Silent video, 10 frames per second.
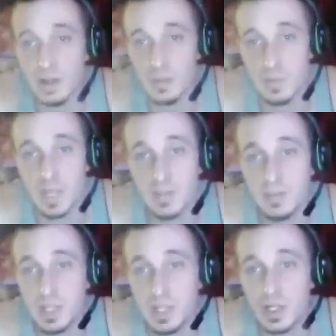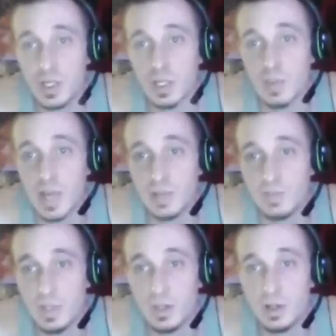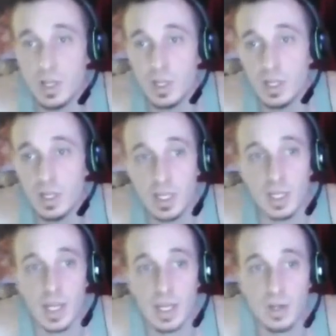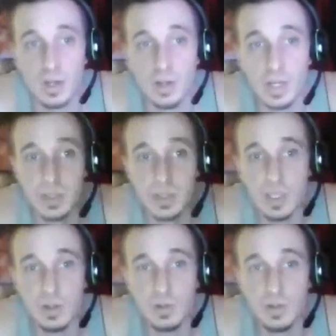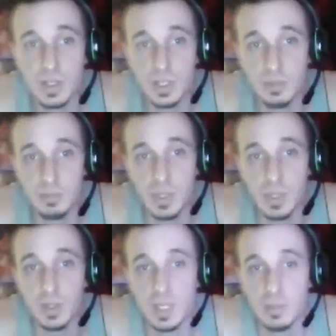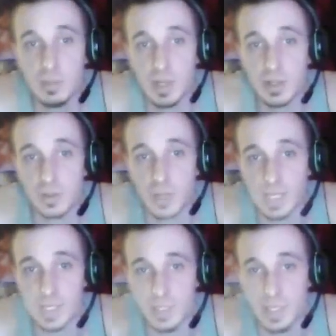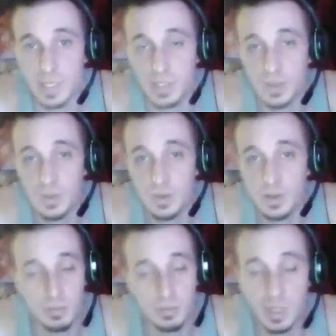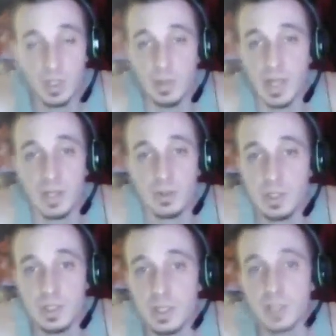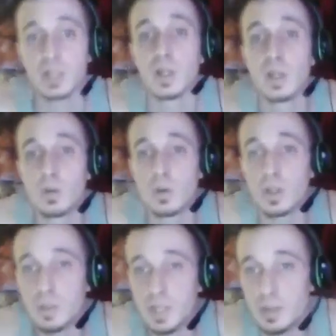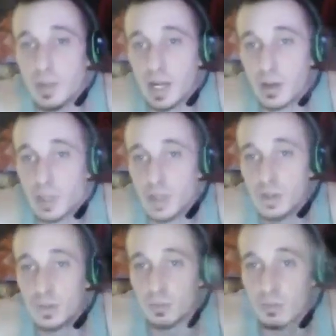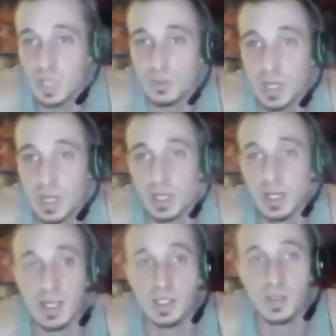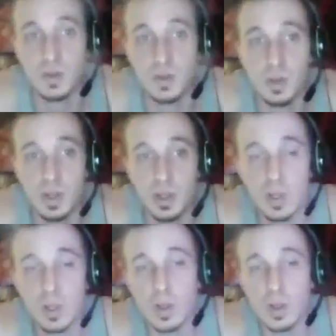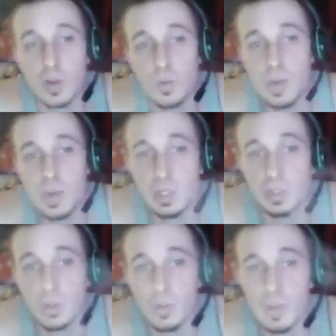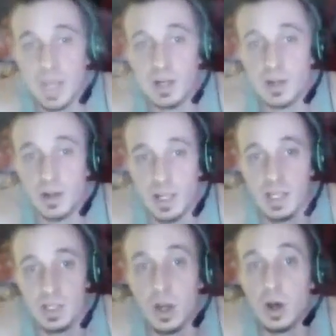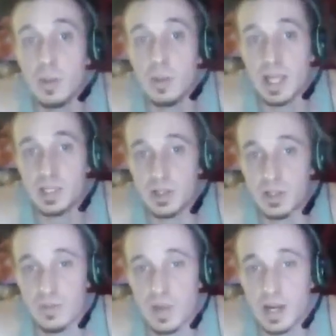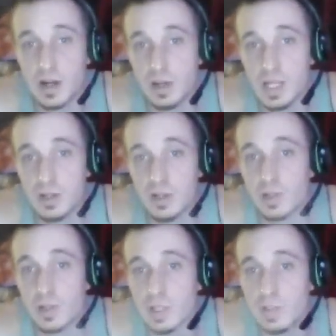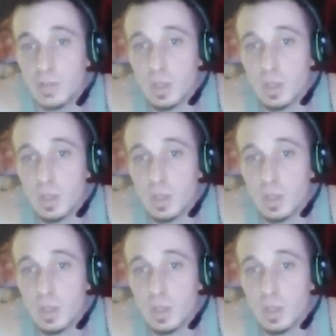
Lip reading: manifestation in the mind of the all, and like all else in the universe, purely mental in its nature. While on the plane of matter, we must recognize its phenomena. We may control matter, as all masters of higher or lesser degree do,